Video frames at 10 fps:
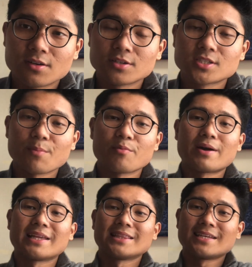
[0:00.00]
On the top of
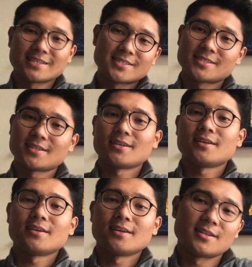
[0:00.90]
my list,
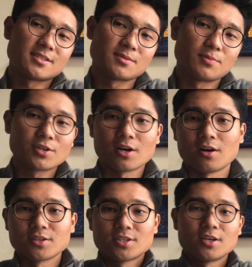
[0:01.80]
it is the book
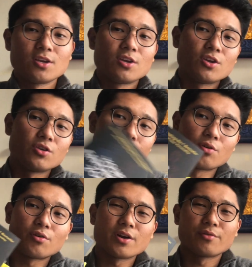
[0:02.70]
called
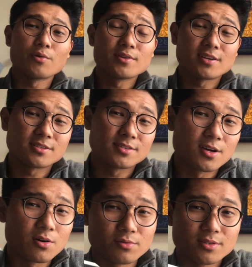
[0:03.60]
Your Erroneous
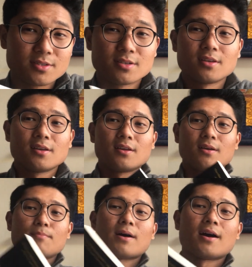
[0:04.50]
Zones
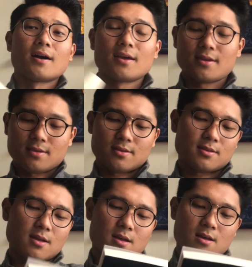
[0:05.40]
by
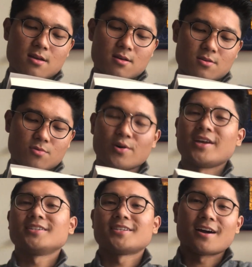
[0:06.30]

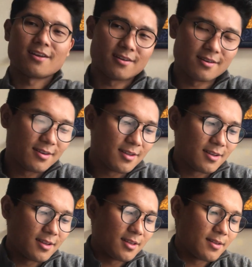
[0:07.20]
Wayne Dyer.
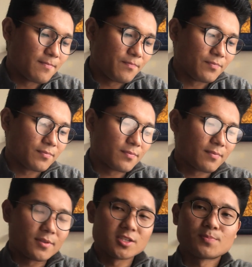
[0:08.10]

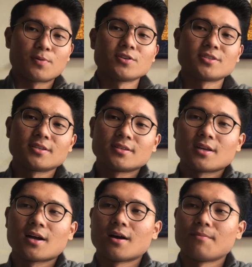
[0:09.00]
This person,
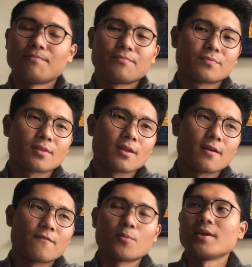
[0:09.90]

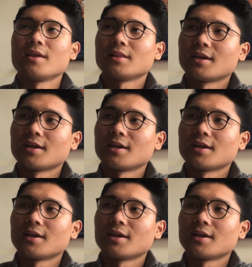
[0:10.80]
for me,